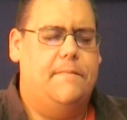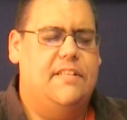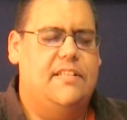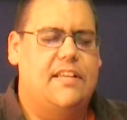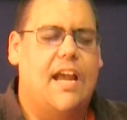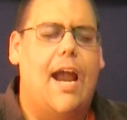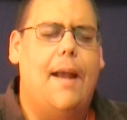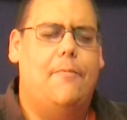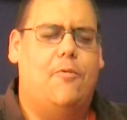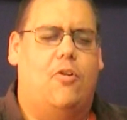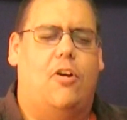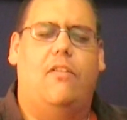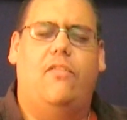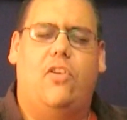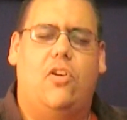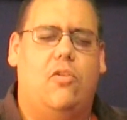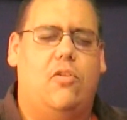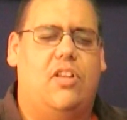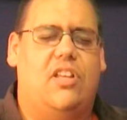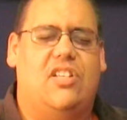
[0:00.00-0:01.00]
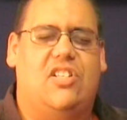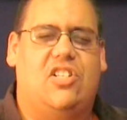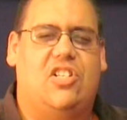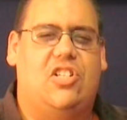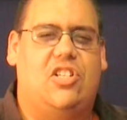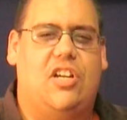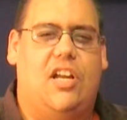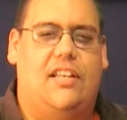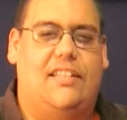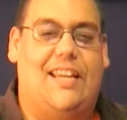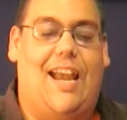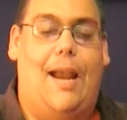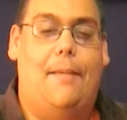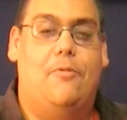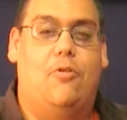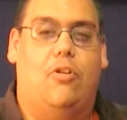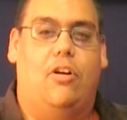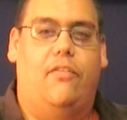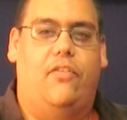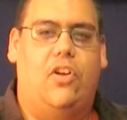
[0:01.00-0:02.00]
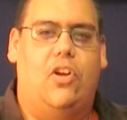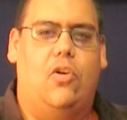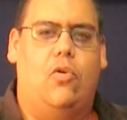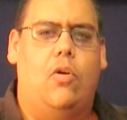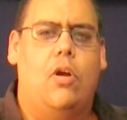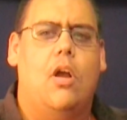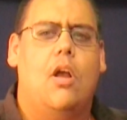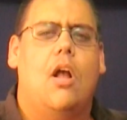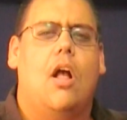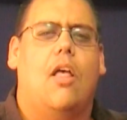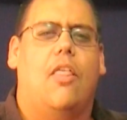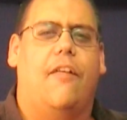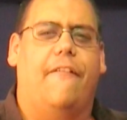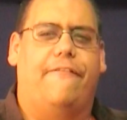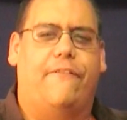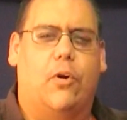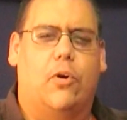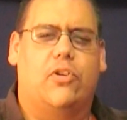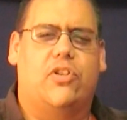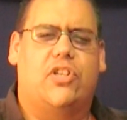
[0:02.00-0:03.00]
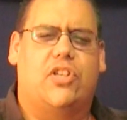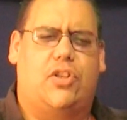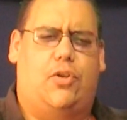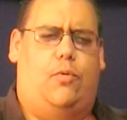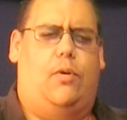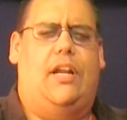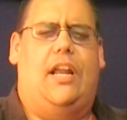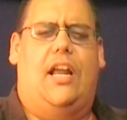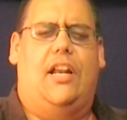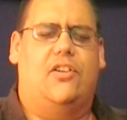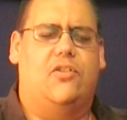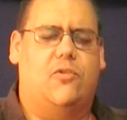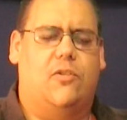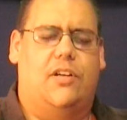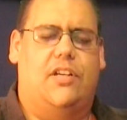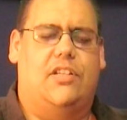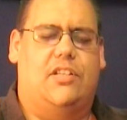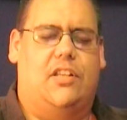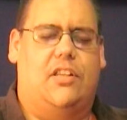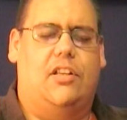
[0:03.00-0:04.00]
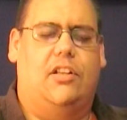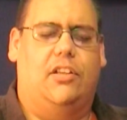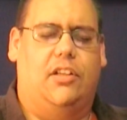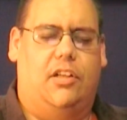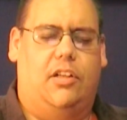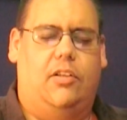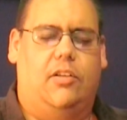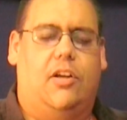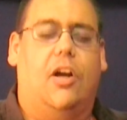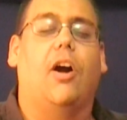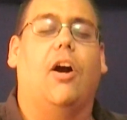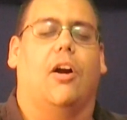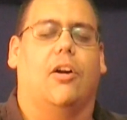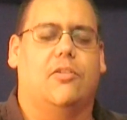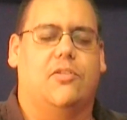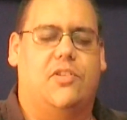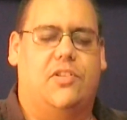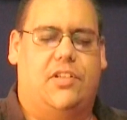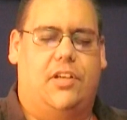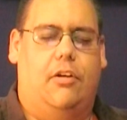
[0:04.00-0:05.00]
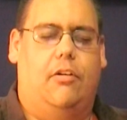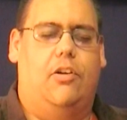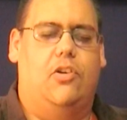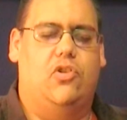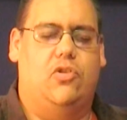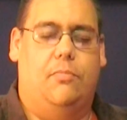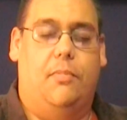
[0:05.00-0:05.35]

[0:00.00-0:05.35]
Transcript: Time to review this shit. Time to review the first three entries in the Little Cars series.